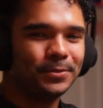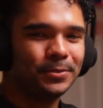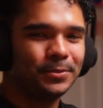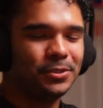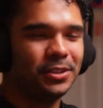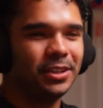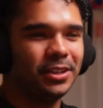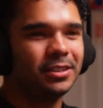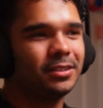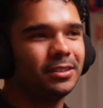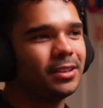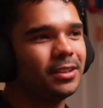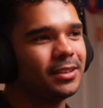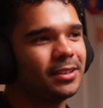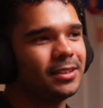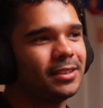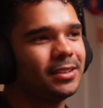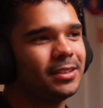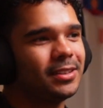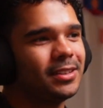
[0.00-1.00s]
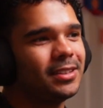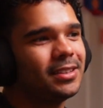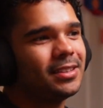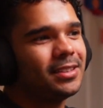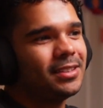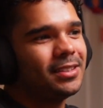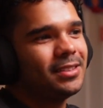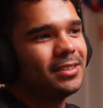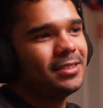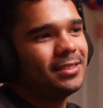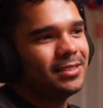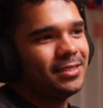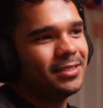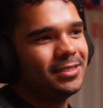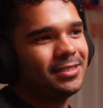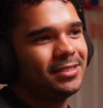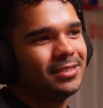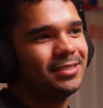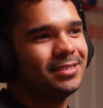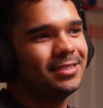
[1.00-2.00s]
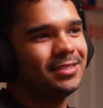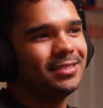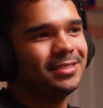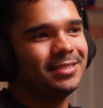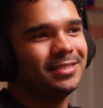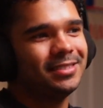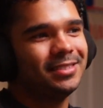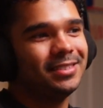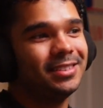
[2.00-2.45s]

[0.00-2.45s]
from these shitty winters here, man. Anything would be